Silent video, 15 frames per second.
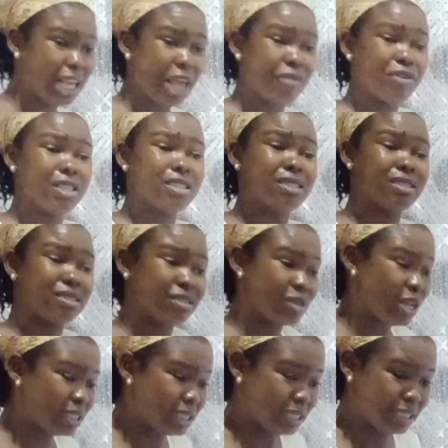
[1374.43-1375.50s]
If it's
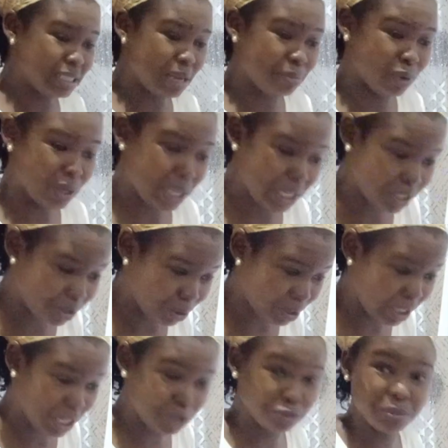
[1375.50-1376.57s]
not in the same
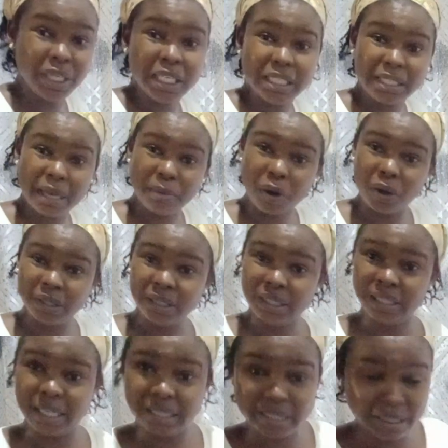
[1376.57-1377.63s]
location, it will be in the same
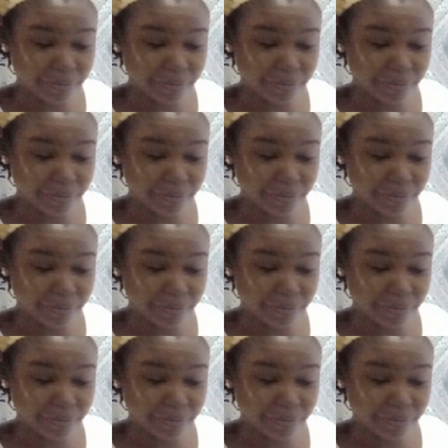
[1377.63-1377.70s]
continent.